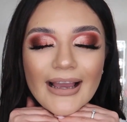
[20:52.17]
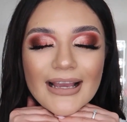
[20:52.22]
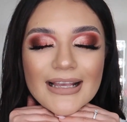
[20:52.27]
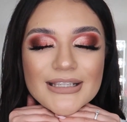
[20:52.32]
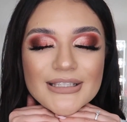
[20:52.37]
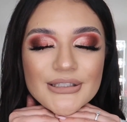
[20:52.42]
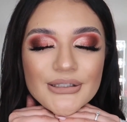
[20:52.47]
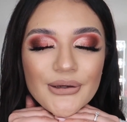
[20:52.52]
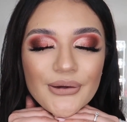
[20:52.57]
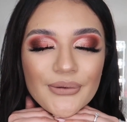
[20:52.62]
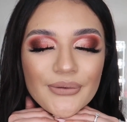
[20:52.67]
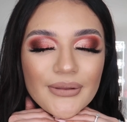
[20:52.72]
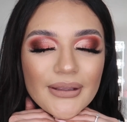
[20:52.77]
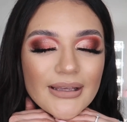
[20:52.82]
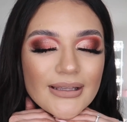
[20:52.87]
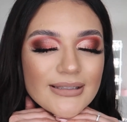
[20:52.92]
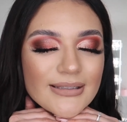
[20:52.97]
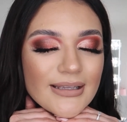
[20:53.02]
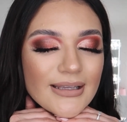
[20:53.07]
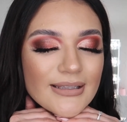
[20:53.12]
guys, so
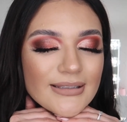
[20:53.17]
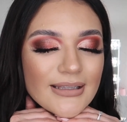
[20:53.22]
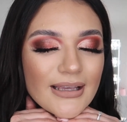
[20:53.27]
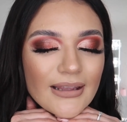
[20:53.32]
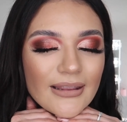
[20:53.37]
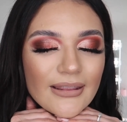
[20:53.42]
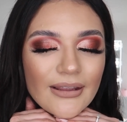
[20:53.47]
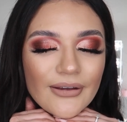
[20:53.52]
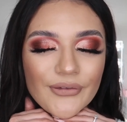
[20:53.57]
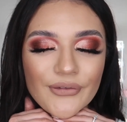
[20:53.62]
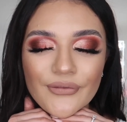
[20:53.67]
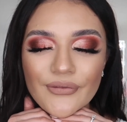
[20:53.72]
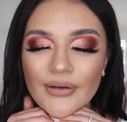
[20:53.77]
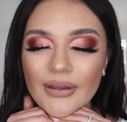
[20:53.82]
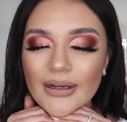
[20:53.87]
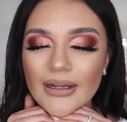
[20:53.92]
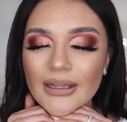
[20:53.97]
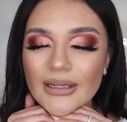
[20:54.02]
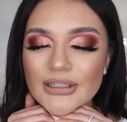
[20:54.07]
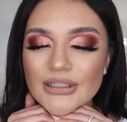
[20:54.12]
this is the
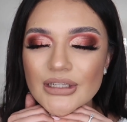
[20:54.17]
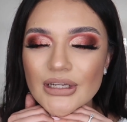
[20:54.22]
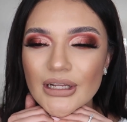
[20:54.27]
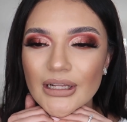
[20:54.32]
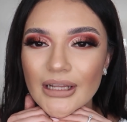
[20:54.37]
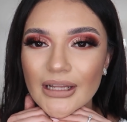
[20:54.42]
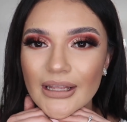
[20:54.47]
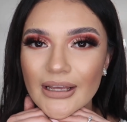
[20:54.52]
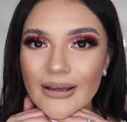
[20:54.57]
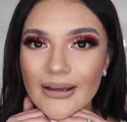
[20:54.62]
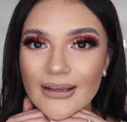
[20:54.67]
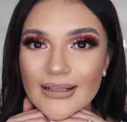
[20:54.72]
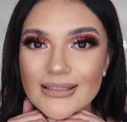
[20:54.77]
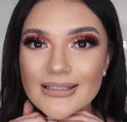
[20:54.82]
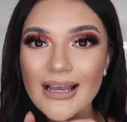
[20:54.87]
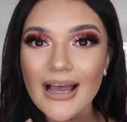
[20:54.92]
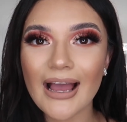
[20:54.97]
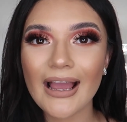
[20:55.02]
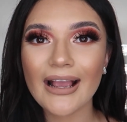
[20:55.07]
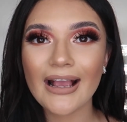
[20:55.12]
finished look.
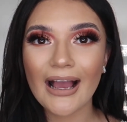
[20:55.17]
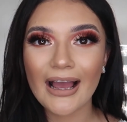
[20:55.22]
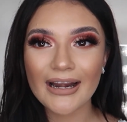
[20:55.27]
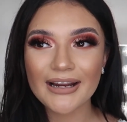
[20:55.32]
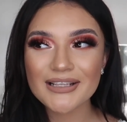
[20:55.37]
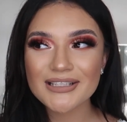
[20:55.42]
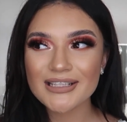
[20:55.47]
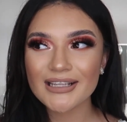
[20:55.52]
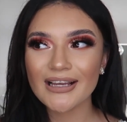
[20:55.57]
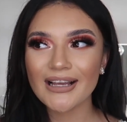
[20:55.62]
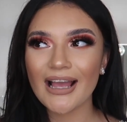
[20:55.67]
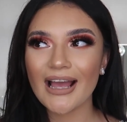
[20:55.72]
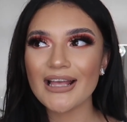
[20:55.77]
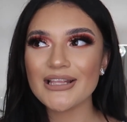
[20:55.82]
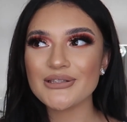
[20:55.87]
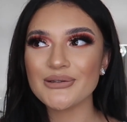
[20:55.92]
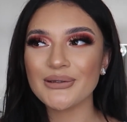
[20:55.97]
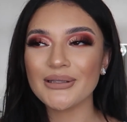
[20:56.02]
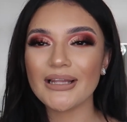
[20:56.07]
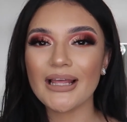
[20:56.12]
I kind of suck
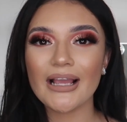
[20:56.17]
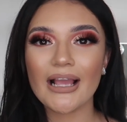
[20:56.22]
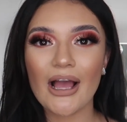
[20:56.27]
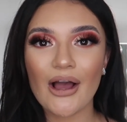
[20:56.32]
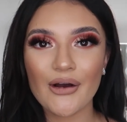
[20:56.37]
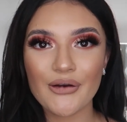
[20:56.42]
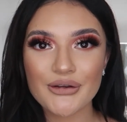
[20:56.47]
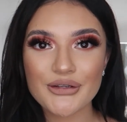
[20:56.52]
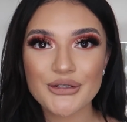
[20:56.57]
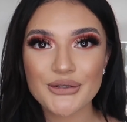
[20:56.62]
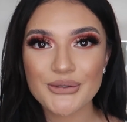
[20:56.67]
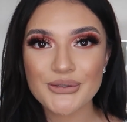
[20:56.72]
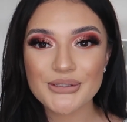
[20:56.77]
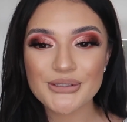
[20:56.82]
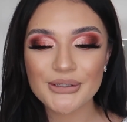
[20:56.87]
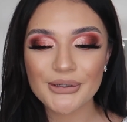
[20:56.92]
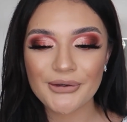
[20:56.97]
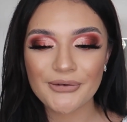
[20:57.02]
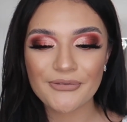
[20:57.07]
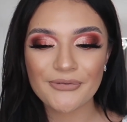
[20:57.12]
at doing like outros
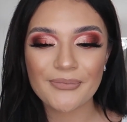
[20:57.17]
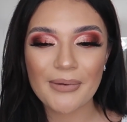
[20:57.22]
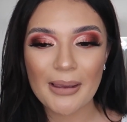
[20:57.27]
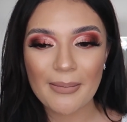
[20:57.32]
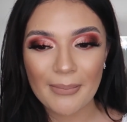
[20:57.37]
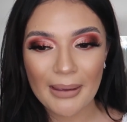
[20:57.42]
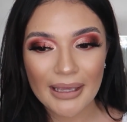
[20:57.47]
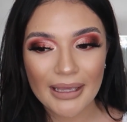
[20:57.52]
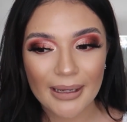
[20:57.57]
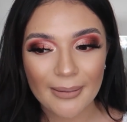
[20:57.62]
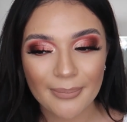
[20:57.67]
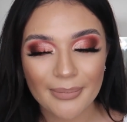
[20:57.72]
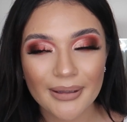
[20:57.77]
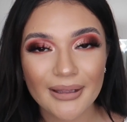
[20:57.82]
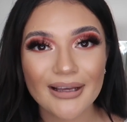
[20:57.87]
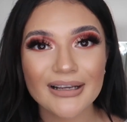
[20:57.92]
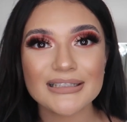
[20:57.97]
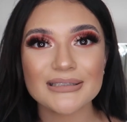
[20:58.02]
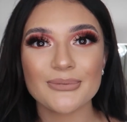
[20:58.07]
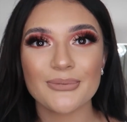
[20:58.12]
of my makeup
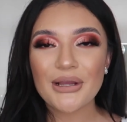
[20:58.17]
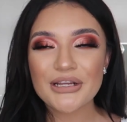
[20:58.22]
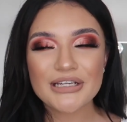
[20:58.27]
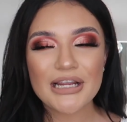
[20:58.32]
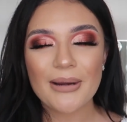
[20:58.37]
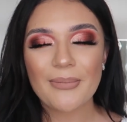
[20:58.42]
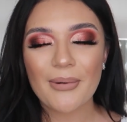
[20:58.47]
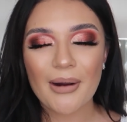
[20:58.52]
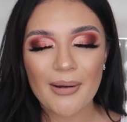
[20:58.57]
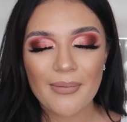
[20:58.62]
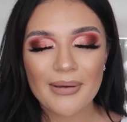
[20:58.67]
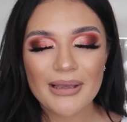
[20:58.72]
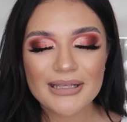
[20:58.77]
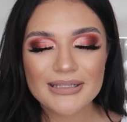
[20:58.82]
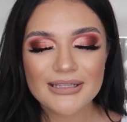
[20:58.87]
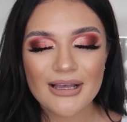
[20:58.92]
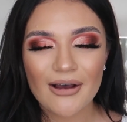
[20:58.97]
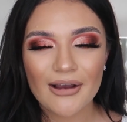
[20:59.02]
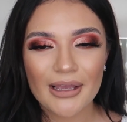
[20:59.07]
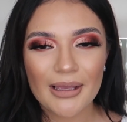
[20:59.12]
looks, which I
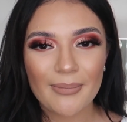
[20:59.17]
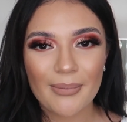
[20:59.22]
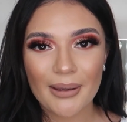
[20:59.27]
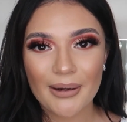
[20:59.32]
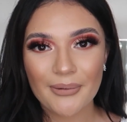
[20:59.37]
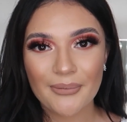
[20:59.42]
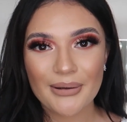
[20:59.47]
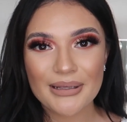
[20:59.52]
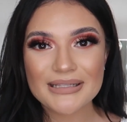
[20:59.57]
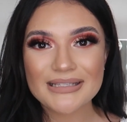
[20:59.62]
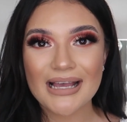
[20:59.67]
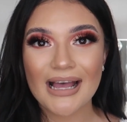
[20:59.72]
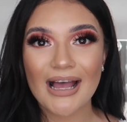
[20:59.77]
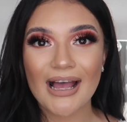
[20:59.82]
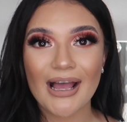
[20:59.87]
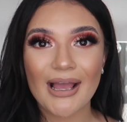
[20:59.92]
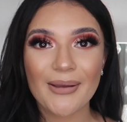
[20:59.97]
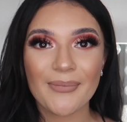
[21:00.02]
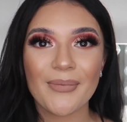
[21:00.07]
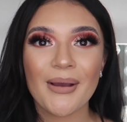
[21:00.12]
promise I'll get better with
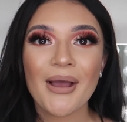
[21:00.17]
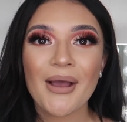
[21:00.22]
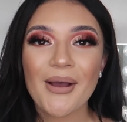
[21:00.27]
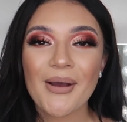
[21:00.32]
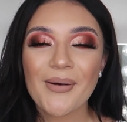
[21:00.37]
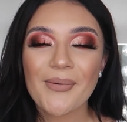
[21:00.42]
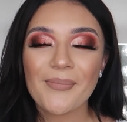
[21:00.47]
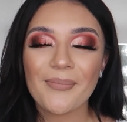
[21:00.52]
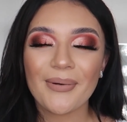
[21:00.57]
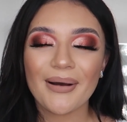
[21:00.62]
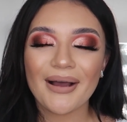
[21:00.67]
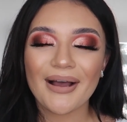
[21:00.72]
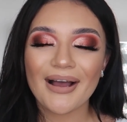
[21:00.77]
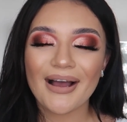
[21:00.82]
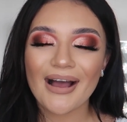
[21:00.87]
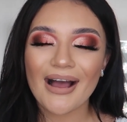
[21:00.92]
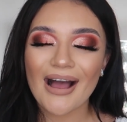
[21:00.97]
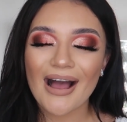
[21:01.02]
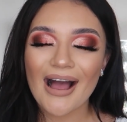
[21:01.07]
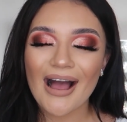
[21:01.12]
time,
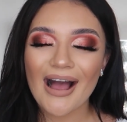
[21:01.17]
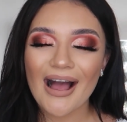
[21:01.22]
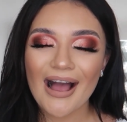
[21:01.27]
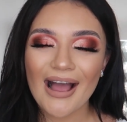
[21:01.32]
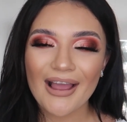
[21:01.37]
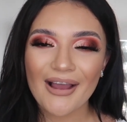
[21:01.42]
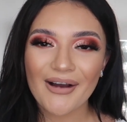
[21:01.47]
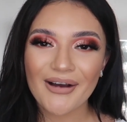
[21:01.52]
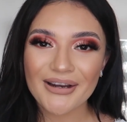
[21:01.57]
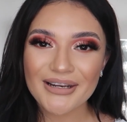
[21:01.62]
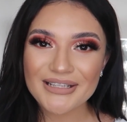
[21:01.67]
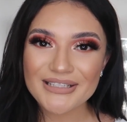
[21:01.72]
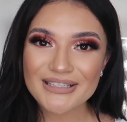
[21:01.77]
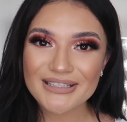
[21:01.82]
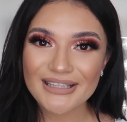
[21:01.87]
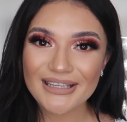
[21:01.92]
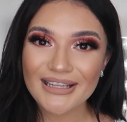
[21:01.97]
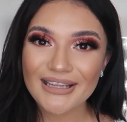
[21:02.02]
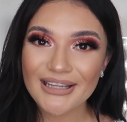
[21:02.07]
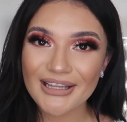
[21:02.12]
but I
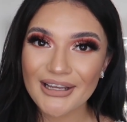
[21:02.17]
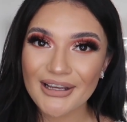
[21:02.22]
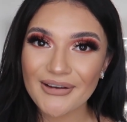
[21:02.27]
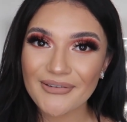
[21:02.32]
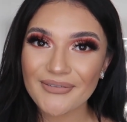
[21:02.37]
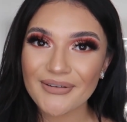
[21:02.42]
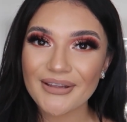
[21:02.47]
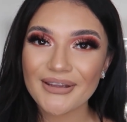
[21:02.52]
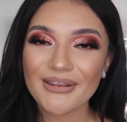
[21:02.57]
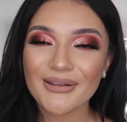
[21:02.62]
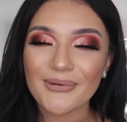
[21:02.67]
honestly love